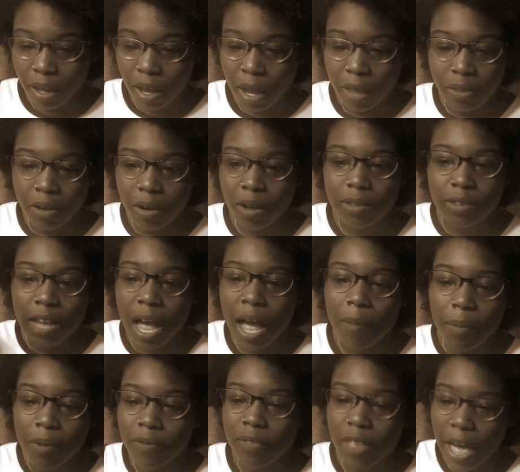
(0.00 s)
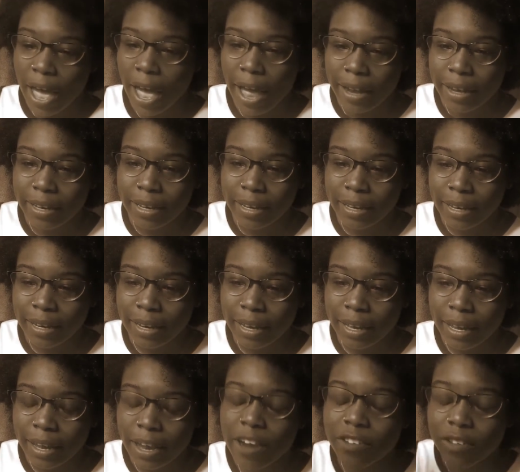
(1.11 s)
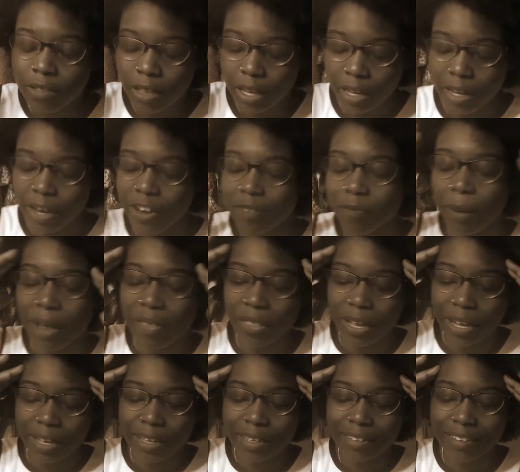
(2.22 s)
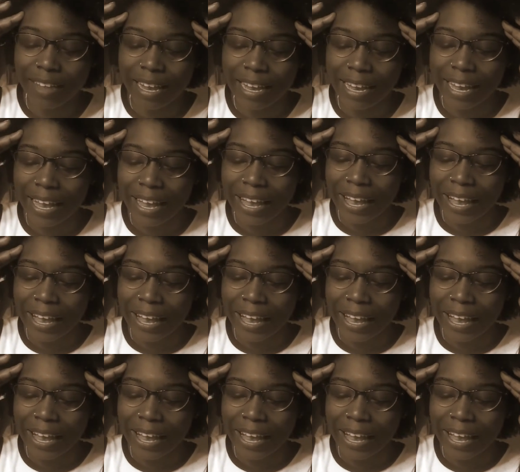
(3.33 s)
And then on top of that, here's the thing. Here's my thing. It's like,